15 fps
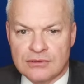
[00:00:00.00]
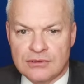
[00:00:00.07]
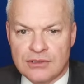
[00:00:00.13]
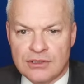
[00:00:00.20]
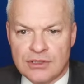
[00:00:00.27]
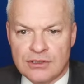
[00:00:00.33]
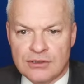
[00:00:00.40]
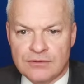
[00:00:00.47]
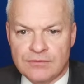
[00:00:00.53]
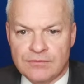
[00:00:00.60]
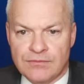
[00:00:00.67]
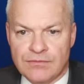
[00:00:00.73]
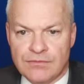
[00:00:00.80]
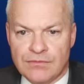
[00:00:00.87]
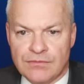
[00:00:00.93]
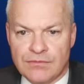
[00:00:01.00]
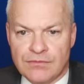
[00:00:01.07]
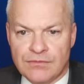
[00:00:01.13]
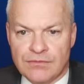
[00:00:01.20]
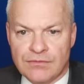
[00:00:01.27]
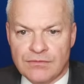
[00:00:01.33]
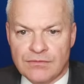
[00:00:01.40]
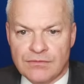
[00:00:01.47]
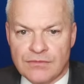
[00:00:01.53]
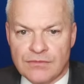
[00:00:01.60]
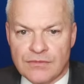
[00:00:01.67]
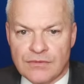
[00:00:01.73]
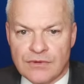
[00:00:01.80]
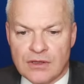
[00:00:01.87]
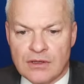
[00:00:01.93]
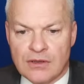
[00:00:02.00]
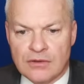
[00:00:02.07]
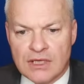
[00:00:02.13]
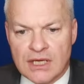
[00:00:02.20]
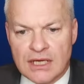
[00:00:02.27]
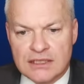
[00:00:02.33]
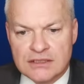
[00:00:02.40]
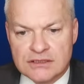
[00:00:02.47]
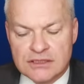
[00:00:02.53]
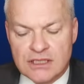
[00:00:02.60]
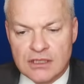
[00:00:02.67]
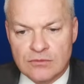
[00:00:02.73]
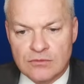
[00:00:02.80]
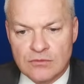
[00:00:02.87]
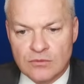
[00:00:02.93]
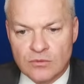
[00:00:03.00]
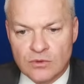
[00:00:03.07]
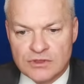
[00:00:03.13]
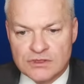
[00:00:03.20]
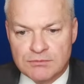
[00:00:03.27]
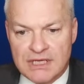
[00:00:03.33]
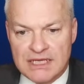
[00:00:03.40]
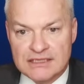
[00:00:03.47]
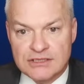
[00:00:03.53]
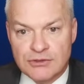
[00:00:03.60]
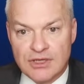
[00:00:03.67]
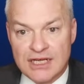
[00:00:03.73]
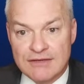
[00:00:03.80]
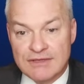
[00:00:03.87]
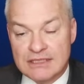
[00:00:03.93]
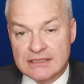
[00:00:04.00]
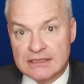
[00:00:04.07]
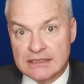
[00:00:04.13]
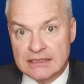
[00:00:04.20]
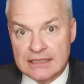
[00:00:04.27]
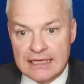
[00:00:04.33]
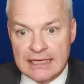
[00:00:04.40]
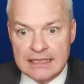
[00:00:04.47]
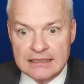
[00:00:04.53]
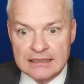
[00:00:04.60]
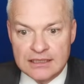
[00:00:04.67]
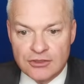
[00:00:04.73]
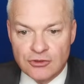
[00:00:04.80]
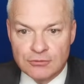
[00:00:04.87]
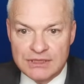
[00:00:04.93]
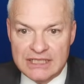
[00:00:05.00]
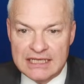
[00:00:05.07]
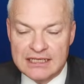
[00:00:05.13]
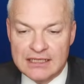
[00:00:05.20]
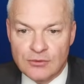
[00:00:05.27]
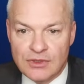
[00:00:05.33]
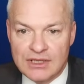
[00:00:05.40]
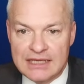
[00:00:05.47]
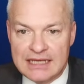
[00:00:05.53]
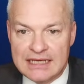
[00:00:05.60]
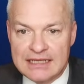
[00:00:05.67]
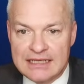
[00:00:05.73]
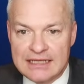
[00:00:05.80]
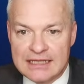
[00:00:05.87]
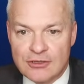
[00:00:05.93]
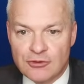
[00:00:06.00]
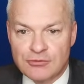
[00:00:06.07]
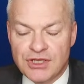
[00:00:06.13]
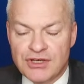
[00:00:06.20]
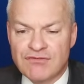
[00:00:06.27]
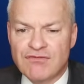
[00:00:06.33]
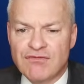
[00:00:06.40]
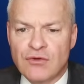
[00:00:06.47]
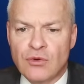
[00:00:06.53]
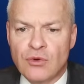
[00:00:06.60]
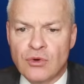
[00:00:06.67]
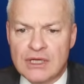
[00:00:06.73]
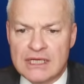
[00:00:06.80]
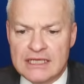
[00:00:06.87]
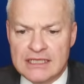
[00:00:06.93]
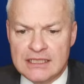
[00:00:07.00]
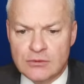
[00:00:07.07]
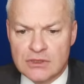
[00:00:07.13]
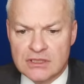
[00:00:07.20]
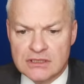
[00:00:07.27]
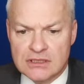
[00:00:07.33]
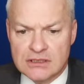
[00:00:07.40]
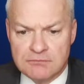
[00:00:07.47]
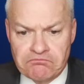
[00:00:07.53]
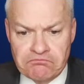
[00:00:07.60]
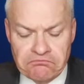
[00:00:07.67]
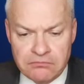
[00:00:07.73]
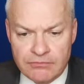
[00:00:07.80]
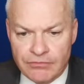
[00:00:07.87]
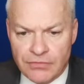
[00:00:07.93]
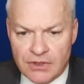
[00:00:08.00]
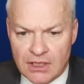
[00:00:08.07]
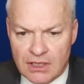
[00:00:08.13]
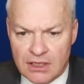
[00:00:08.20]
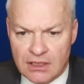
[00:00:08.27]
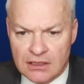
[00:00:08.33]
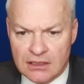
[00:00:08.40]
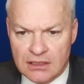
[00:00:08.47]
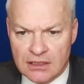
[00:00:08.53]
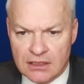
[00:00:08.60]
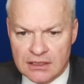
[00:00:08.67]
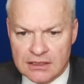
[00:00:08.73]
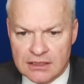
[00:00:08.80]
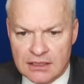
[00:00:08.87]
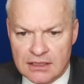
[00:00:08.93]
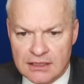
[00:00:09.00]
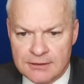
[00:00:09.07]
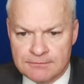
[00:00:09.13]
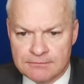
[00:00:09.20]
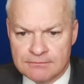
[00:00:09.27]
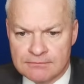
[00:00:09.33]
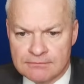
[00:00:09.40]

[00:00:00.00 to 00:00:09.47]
No. Okay, so what's best? Do I have anything ending or beginning with E? That would be a 4E word. Unlikely.